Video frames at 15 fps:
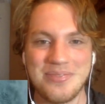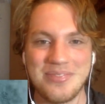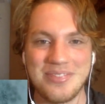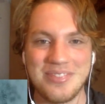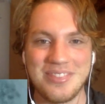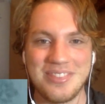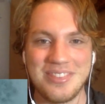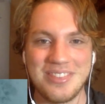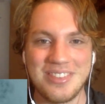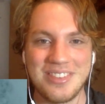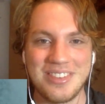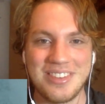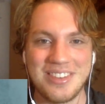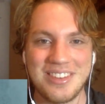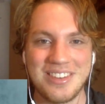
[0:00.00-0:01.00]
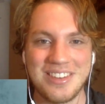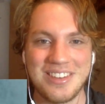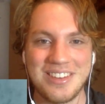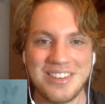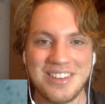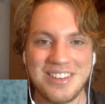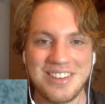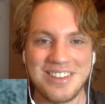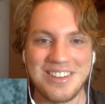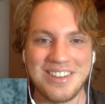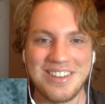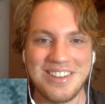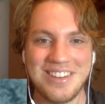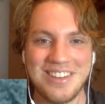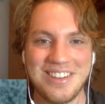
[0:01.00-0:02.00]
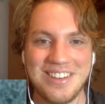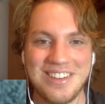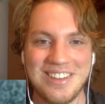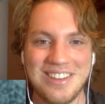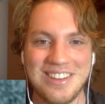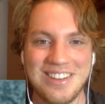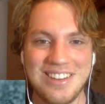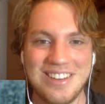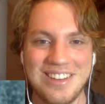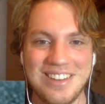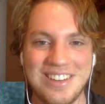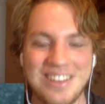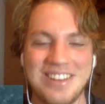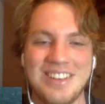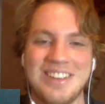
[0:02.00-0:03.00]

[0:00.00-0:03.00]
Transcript: (silence)